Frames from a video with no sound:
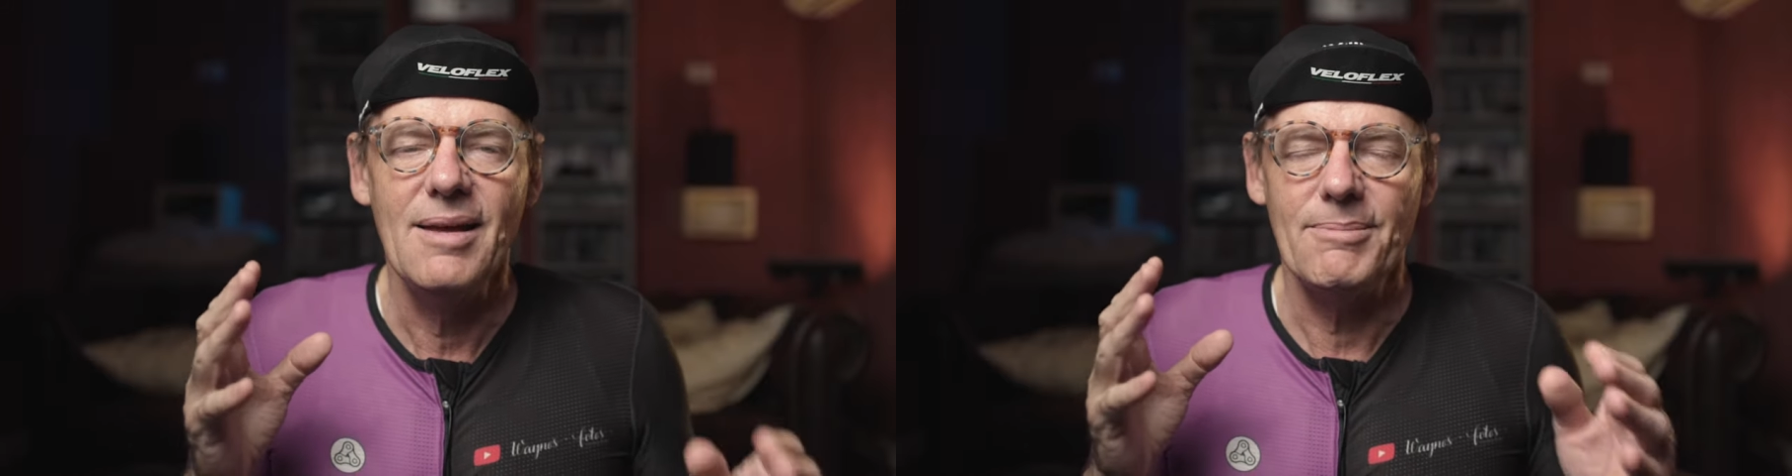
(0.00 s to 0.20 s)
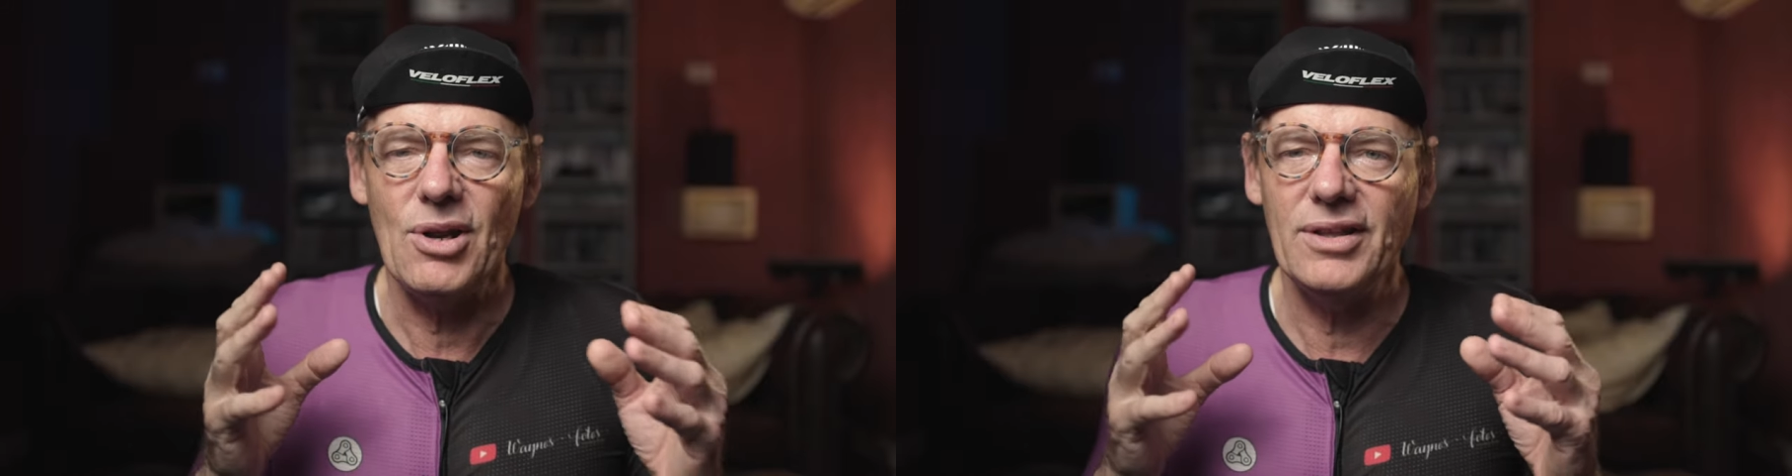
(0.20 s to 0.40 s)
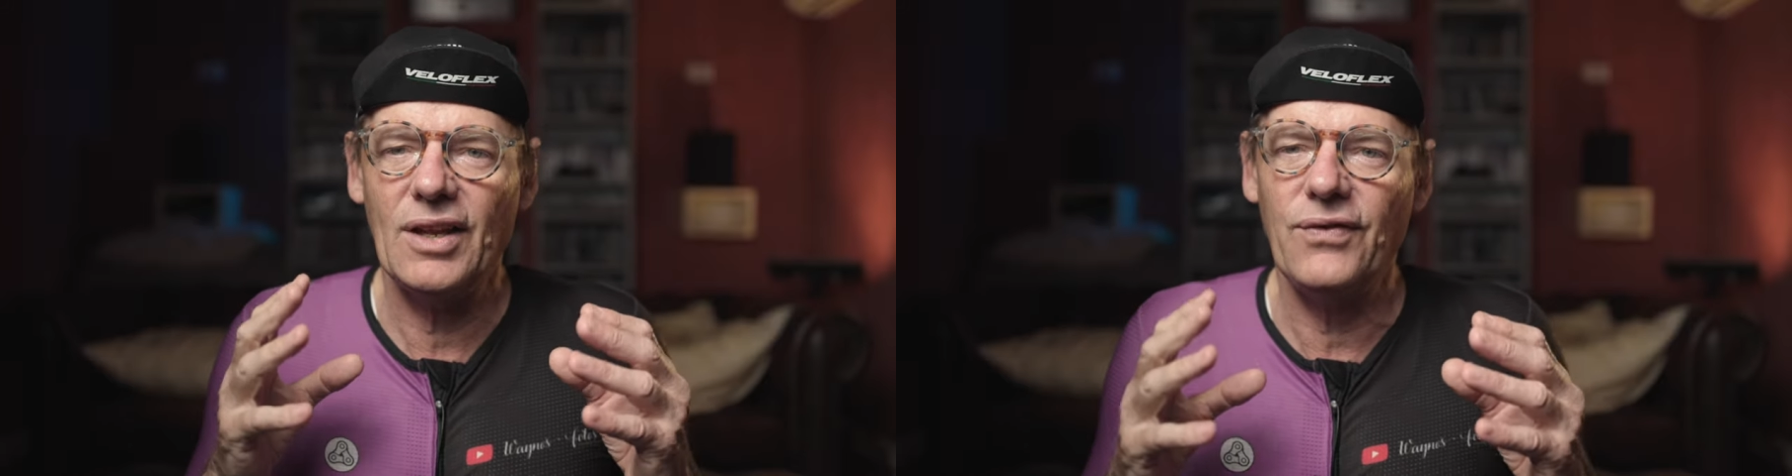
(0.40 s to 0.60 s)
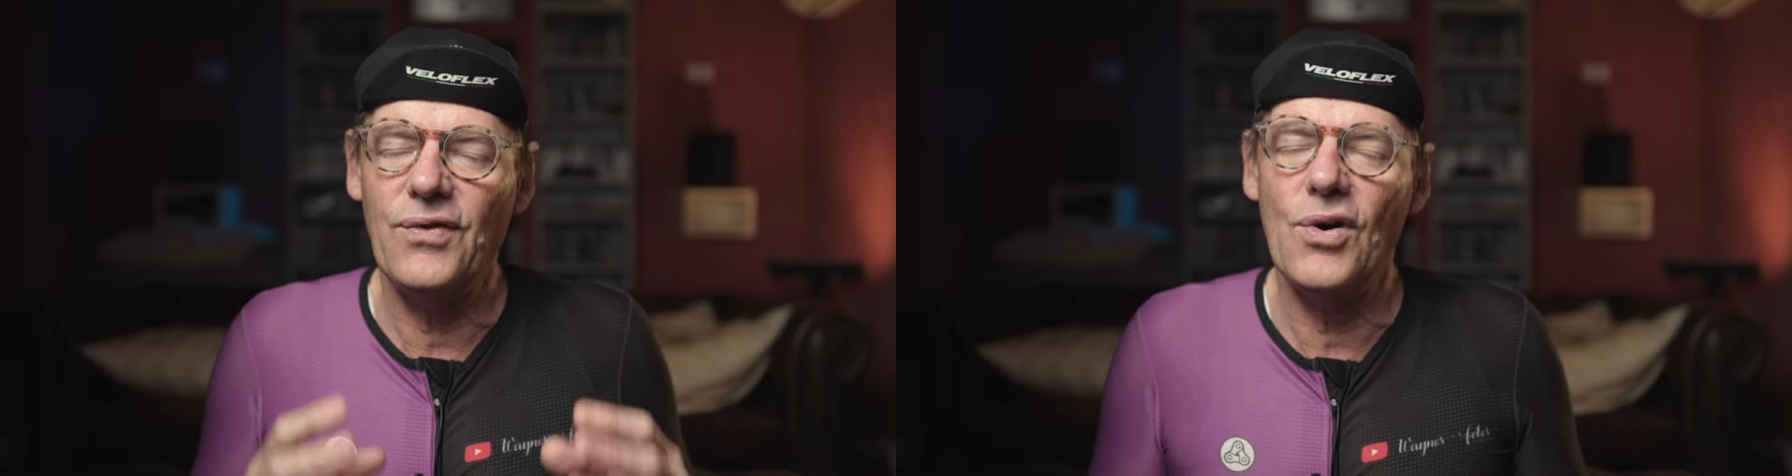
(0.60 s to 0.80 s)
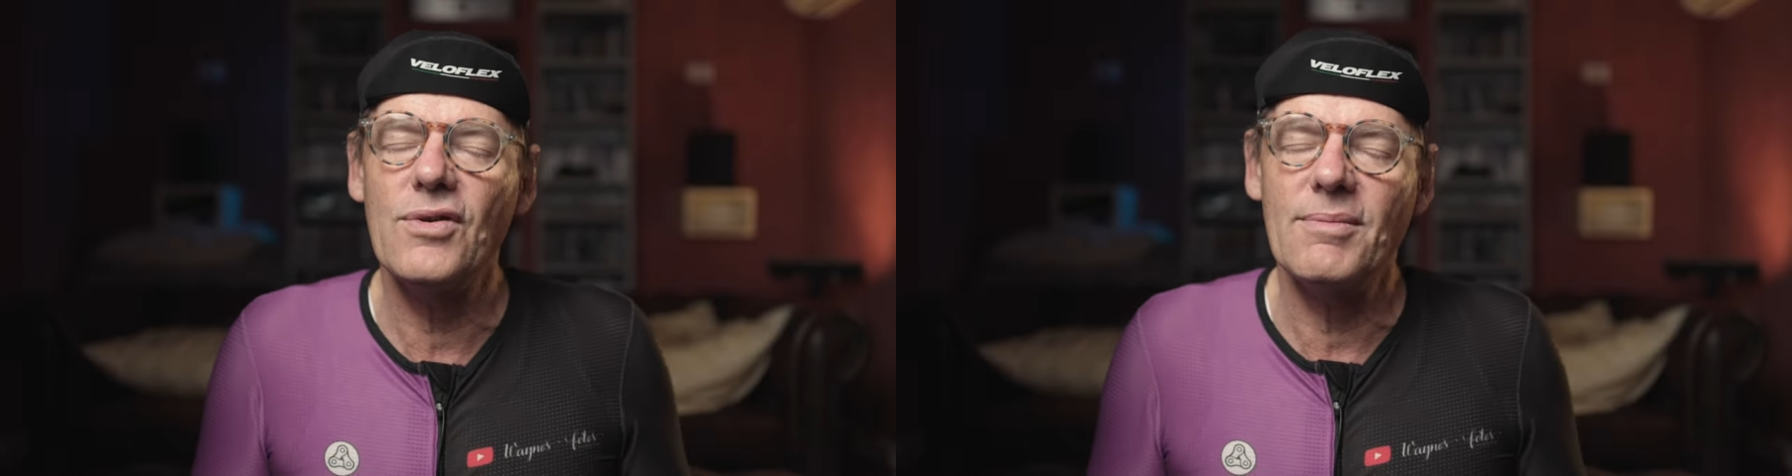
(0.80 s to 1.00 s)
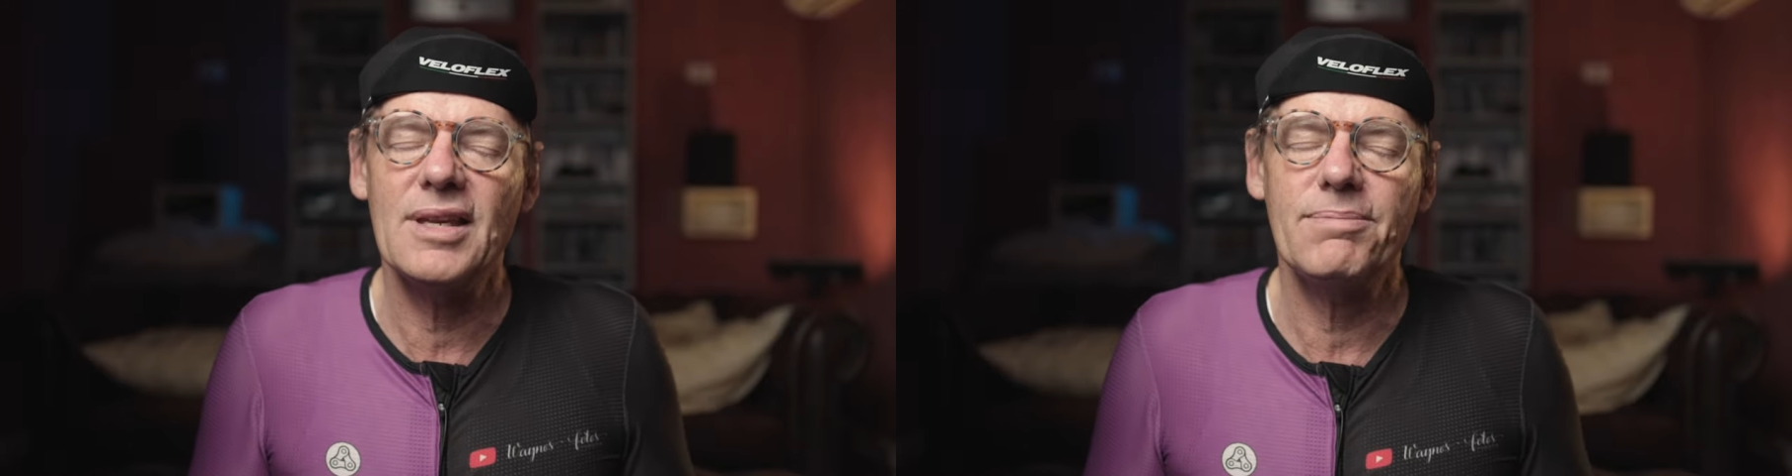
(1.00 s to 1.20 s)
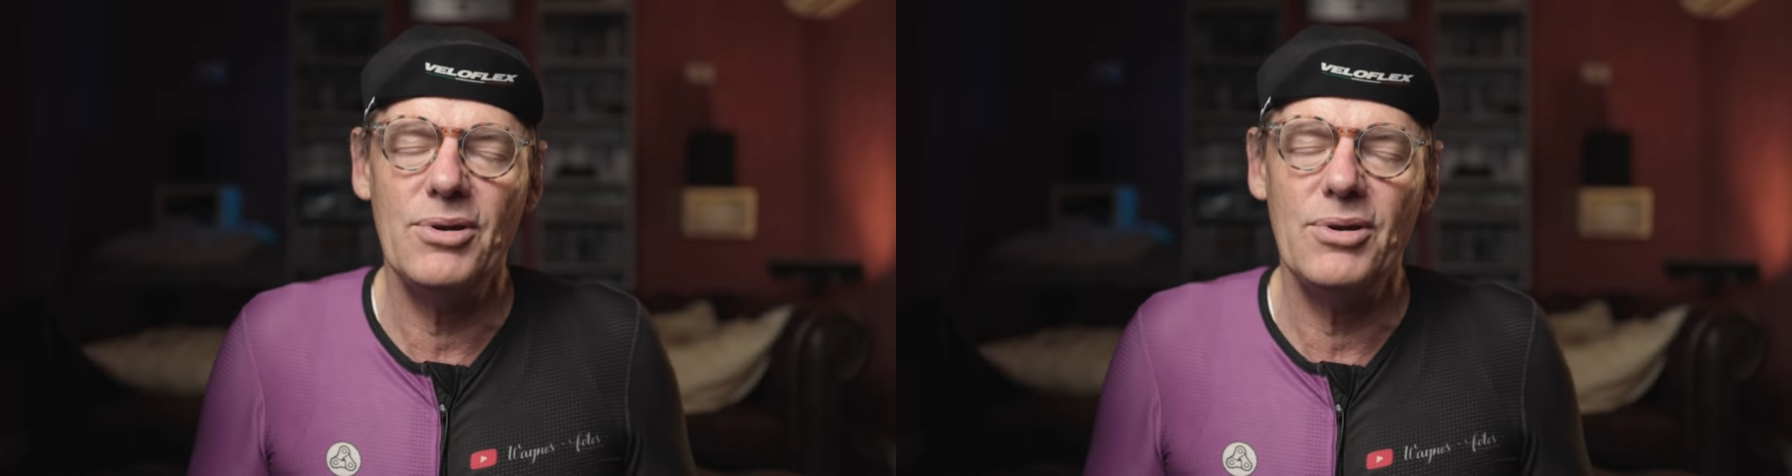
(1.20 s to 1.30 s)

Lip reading: But on this forum, this